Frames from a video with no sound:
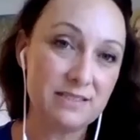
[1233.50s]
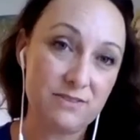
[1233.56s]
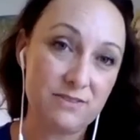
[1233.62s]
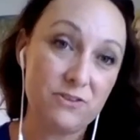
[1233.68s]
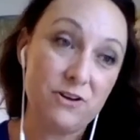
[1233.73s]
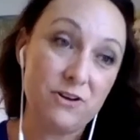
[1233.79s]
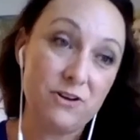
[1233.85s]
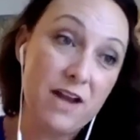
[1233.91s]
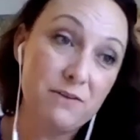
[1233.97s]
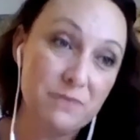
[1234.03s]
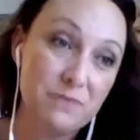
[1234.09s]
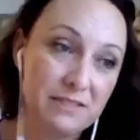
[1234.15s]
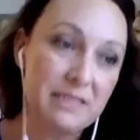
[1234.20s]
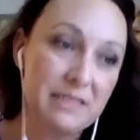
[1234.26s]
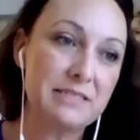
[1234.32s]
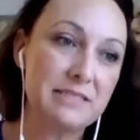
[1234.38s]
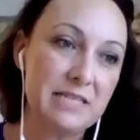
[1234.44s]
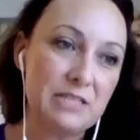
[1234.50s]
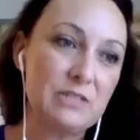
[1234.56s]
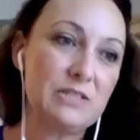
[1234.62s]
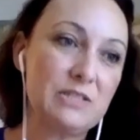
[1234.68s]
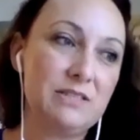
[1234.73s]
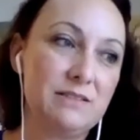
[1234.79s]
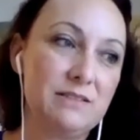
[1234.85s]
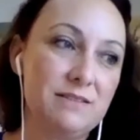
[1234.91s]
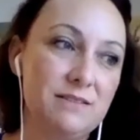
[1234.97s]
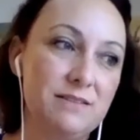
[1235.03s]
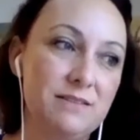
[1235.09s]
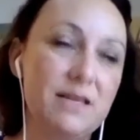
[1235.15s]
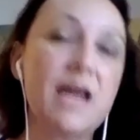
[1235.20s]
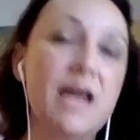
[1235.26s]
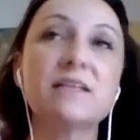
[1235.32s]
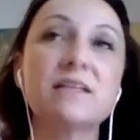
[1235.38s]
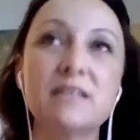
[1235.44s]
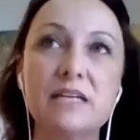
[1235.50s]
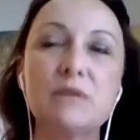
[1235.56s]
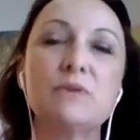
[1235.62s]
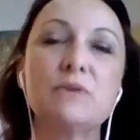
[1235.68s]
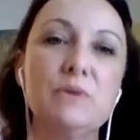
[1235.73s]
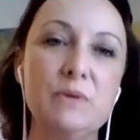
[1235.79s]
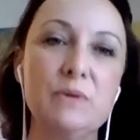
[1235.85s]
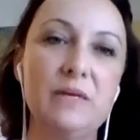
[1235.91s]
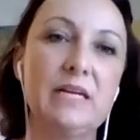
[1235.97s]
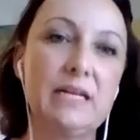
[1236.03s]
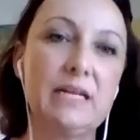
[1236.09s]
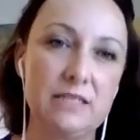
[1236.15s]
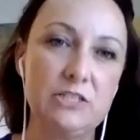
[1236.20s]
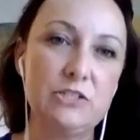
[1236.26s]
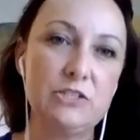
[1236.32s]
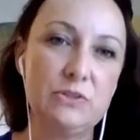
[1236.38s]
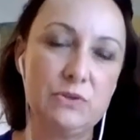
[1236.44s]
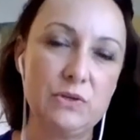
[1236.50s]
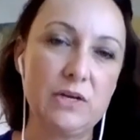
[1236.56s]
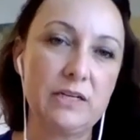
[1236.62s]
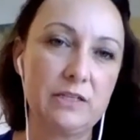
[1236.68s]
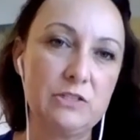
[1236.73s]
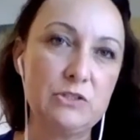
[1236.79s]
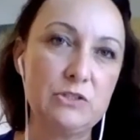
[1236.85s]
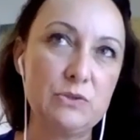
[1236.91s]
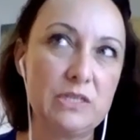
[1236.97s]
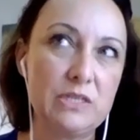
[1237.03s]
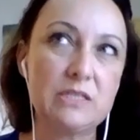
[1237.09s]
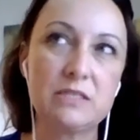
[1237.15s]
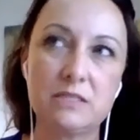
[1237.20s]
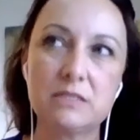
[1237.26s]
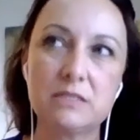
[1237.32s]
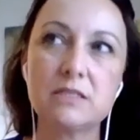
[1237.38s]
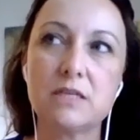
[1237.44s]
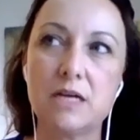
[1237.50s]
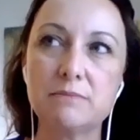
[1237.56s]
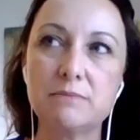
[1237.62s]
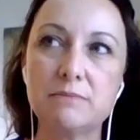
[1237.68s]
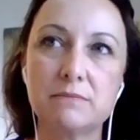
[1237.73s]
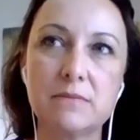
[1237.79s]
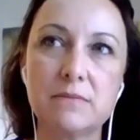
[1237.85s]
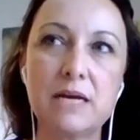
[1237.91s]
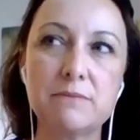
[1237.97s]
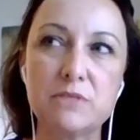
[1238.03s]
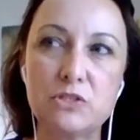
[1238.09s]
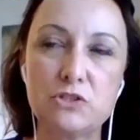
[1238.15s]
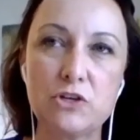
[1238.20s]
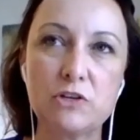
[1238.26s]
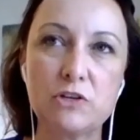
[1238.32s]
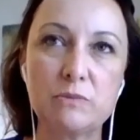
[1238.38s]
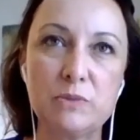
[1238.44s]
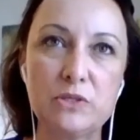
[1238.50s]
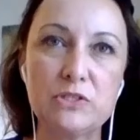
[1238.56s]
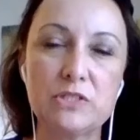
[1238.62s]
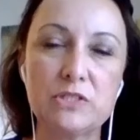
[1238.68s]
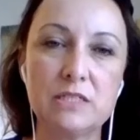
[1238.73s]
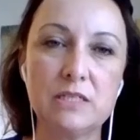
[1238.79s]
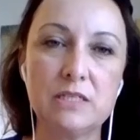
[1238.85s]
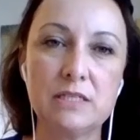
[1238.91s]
or I realize, that I can get through it. I can do this. I'm a strong person. And